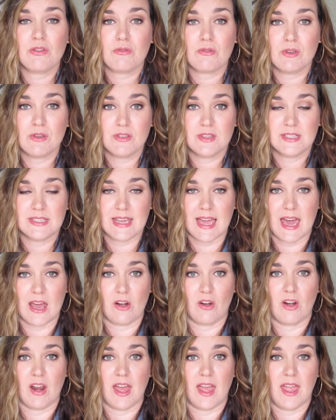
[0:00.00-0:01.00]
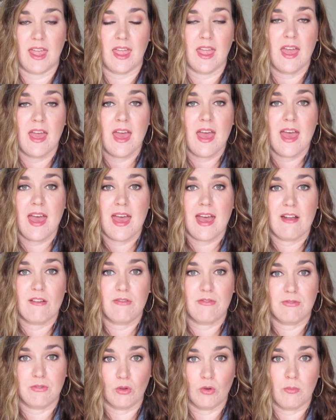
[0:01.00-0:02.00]
through Saturday
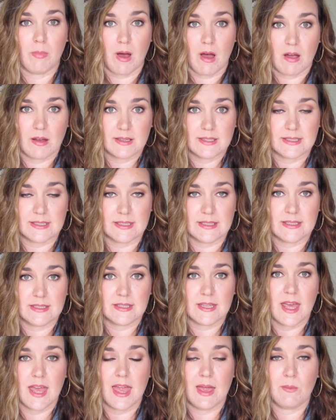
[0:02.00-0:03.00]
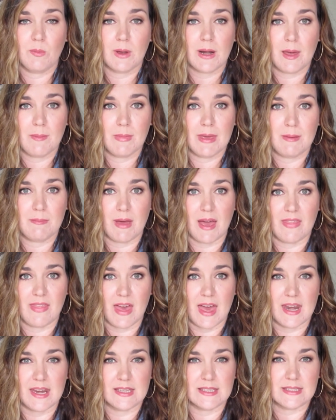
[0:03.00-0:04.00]
full boxes. And what I mean by
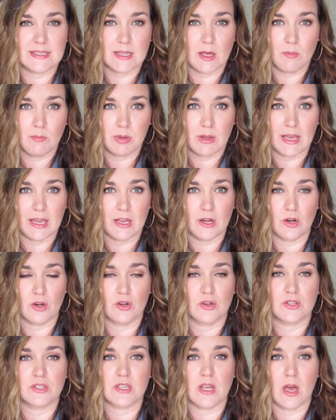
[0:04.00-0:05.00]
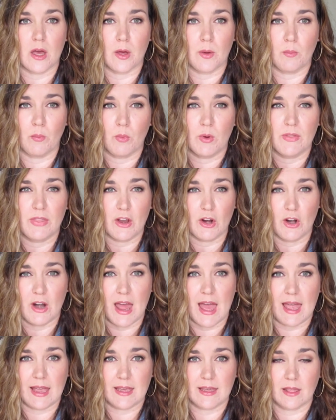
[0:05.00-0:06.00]
that is some planners, um, when they're
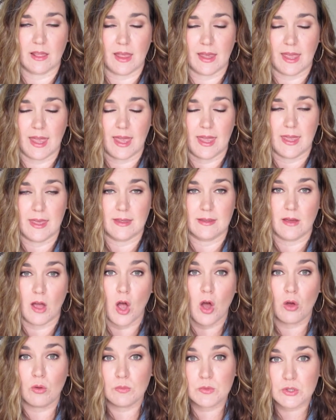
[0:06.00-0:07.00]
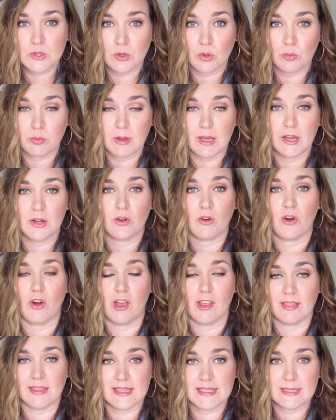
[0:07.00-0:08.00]
an, like a homeschool planner or
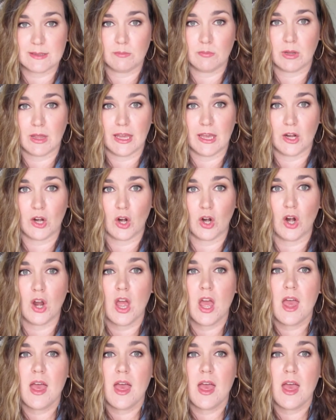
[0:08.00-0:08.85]
a lesson planner,